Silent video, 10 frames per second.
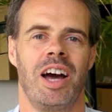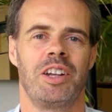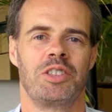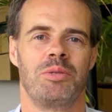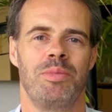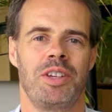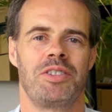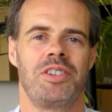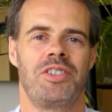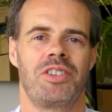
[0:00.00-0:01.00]
and it's a
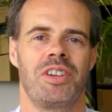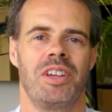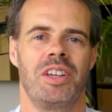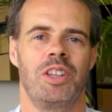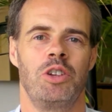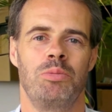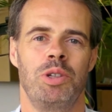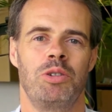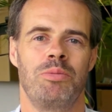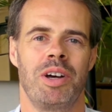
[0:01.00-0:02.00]
message you'll
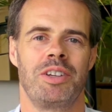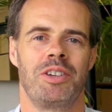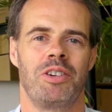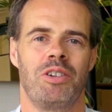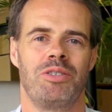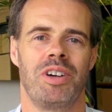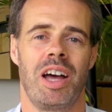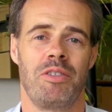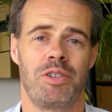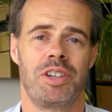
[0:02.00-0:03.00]
be reminded of
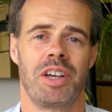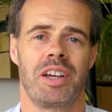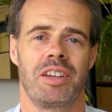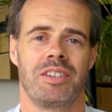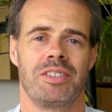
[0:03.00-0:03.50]
every day.